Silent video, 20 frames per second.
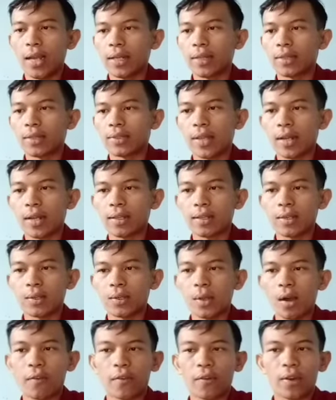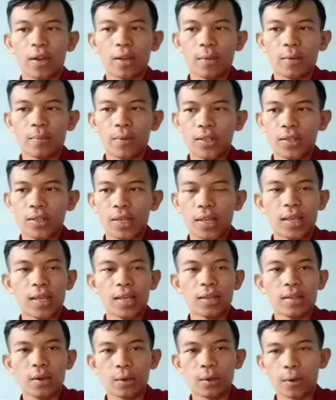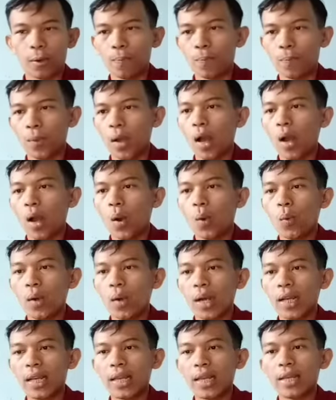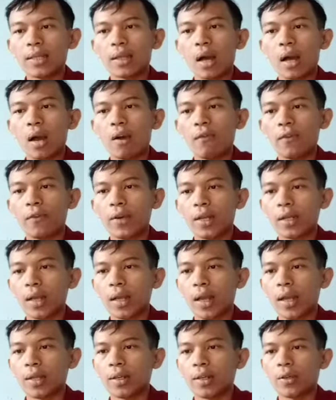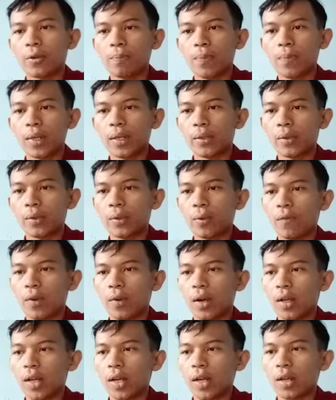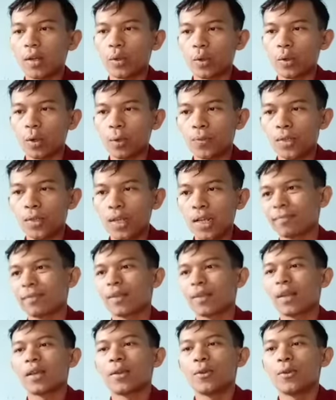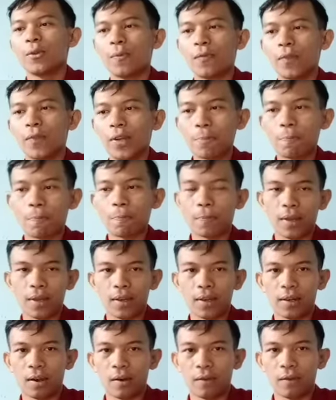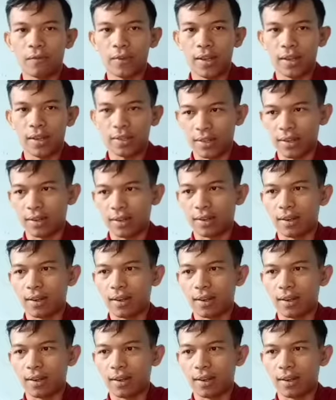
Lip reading: The success of collaboration in group work is often incumbent upon a group's agreed upon plan of action.